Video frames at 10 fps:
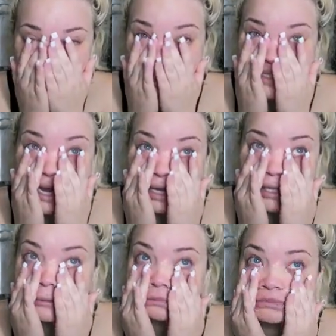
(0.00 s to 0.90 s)
That's not
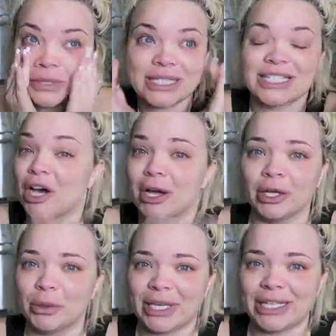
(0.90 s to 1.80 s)
him. That's not
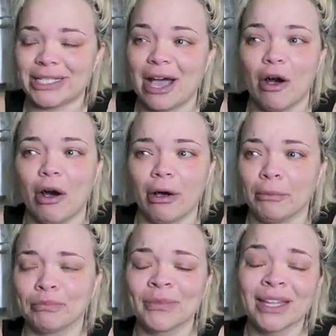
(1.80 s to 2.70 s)
who he is at
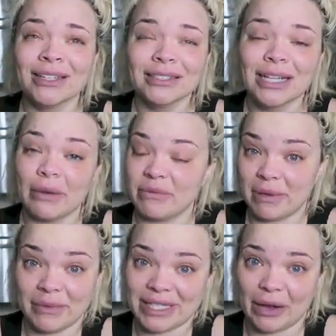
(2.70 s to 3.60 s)
all. I mean,
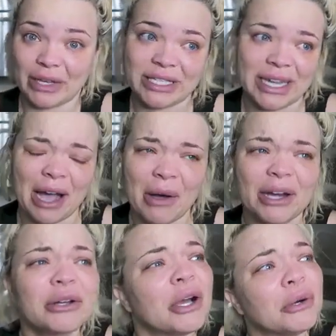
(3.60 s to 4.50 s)
maybe it's how he is now, I
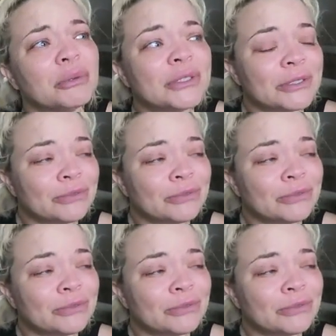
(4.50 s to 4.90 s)
don't know.